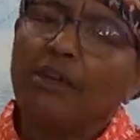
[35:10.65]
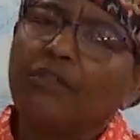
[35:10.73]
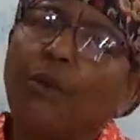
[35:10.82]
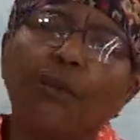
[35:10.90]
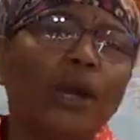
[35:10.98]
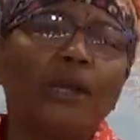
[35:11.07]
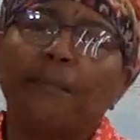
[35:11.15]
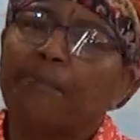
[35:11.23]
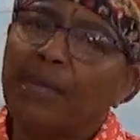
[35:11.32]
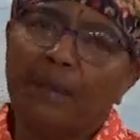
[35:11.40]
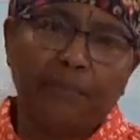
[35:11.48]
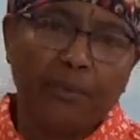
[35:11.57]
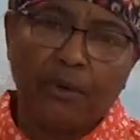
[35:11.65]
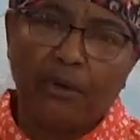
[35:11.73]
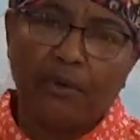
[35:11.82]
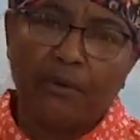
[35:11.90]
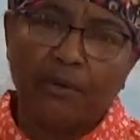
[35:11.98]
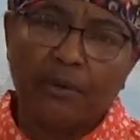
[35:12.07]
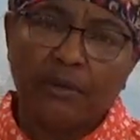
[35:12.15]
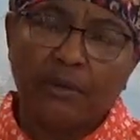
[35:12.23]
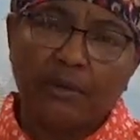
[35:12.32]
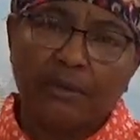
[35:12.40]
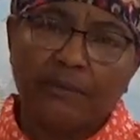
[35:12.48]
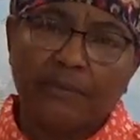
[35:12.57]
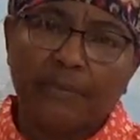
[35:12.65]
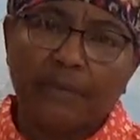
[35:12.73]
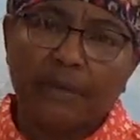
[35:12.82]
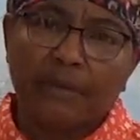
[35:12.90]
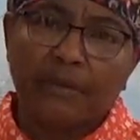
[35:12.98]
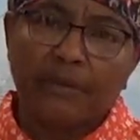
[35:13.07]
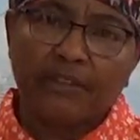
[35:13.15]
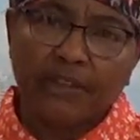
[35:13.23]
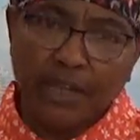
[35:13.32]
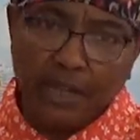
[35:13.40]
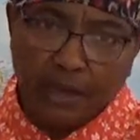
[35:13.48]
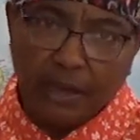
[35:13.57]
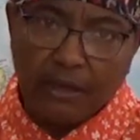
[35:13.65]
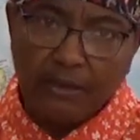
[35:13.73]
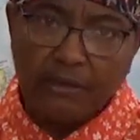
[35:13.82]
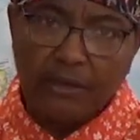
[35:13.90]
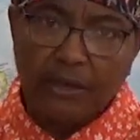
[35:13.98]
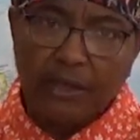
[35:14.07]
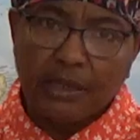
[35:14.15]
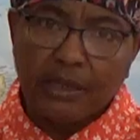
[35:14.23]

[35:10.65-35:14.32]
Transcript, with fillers: The way the people see us,